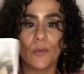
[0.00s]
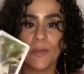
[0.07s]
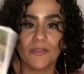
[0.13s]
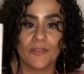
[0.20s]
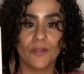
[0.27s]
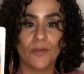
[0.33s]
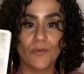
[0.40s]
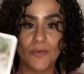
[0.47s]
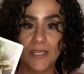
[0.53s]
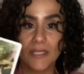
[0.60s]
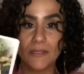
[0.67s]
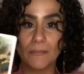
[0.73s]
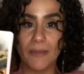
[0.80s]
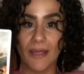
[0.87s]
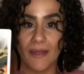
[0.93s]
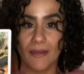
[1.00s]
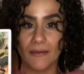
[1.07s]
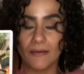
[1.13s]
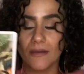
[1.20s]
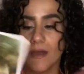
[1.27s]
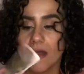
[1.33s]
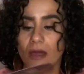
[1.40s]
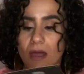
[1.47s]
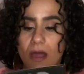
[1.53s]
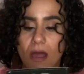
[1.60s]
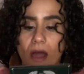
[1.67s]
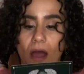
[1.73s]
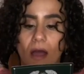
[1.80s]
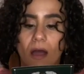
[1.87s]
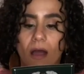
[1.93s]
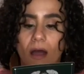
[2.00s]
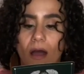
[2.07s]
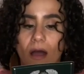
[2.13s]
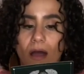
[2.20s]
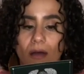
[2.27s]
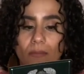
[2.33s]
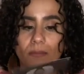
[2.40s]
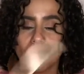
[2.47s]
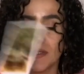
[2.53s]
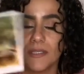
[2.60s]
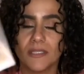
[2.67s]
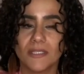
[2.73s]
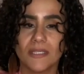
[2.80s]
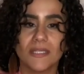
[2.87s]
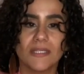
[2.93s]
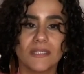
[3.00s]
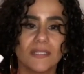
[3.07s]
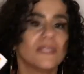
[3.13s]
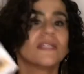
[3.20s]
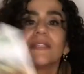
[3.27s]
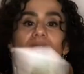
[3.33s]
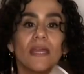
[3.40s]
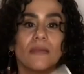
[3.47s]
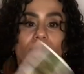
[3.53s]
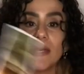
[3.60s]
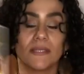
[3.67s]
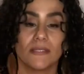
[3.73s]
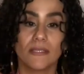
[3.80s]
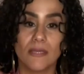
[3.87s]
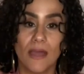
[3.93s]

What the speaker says: with the Green Man, this is the same as the